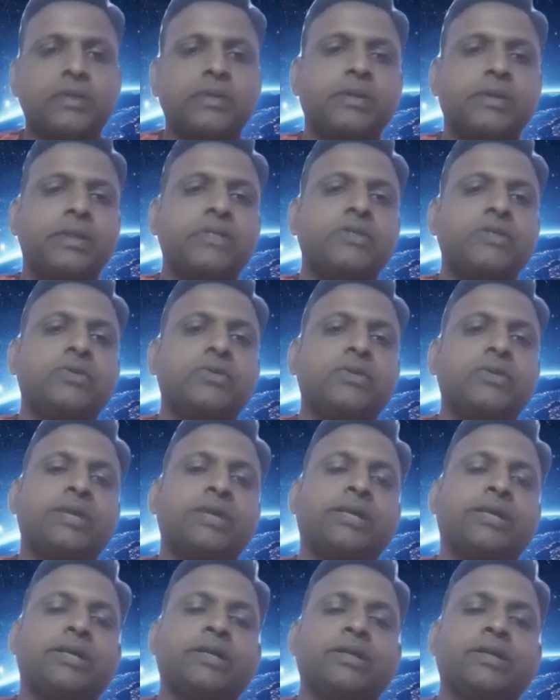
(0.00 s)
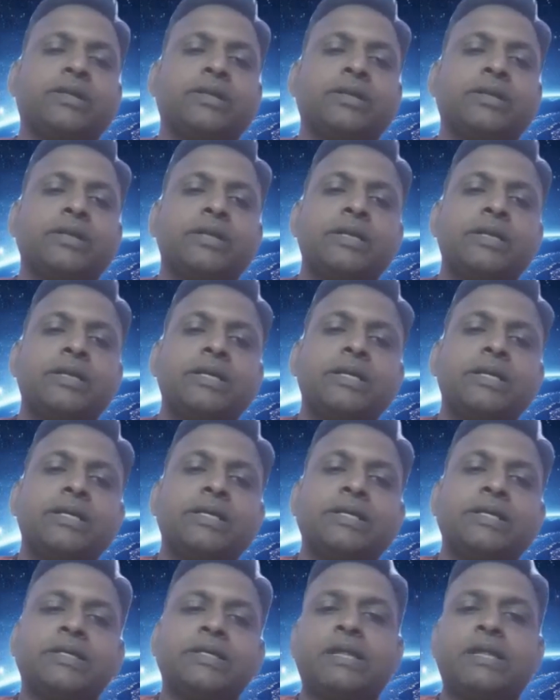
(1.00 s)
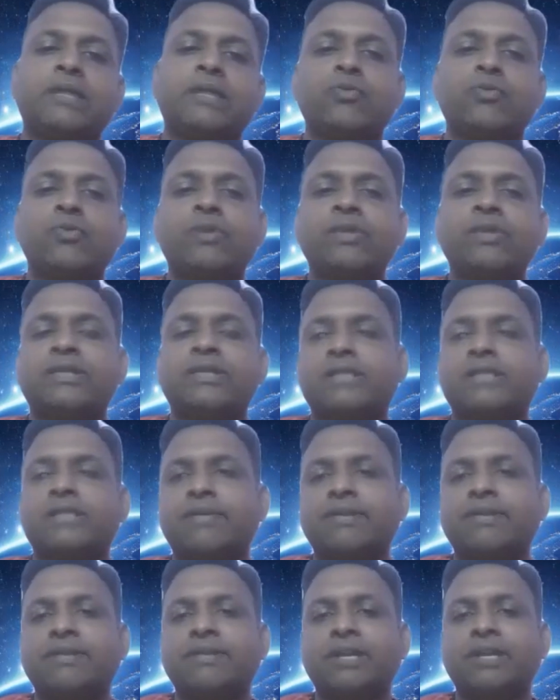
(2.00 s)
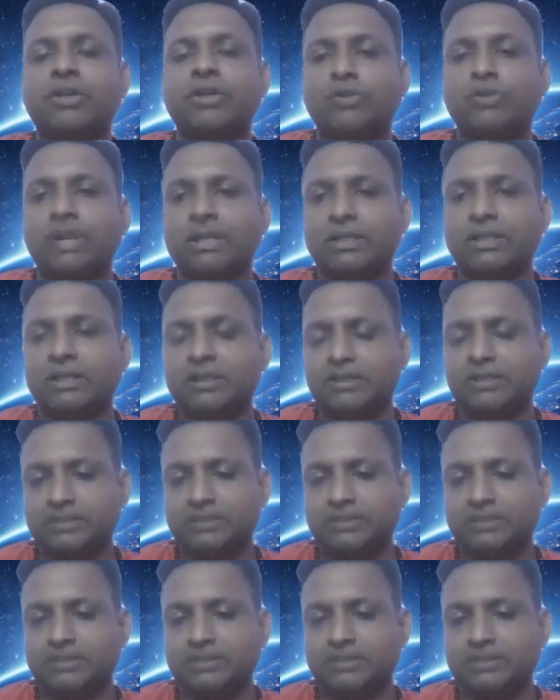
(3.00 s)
Next, you write. Here, who is 7th and 12th?